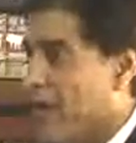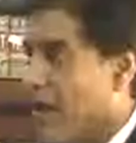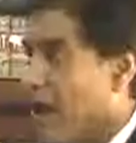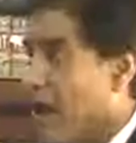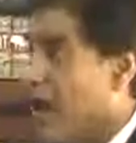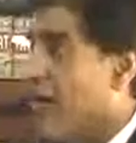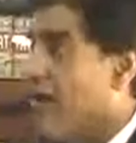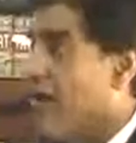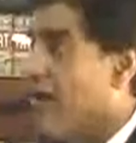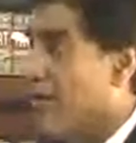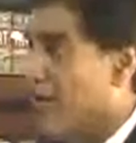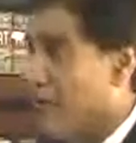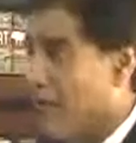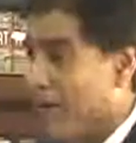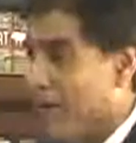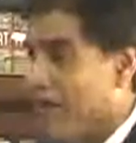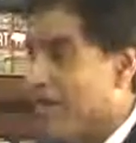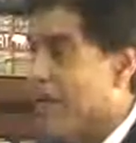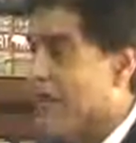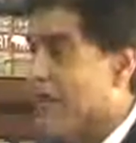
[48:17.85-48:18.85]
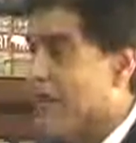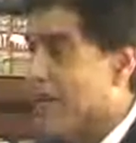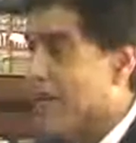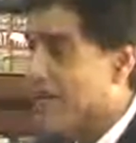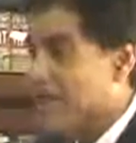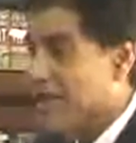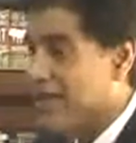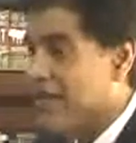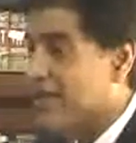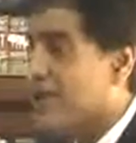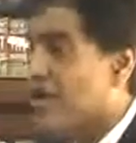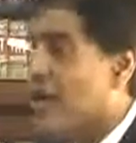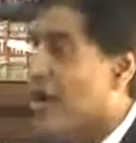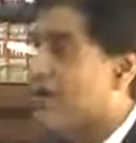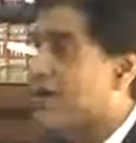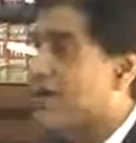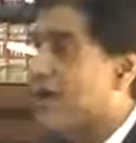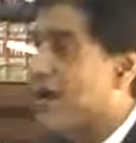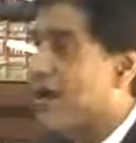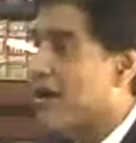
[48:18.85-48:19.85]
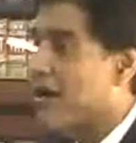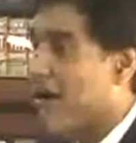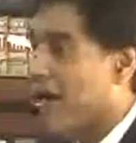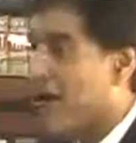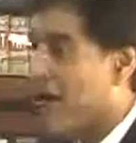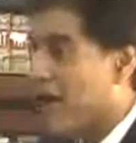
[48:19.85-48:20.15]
or when we say these costs are not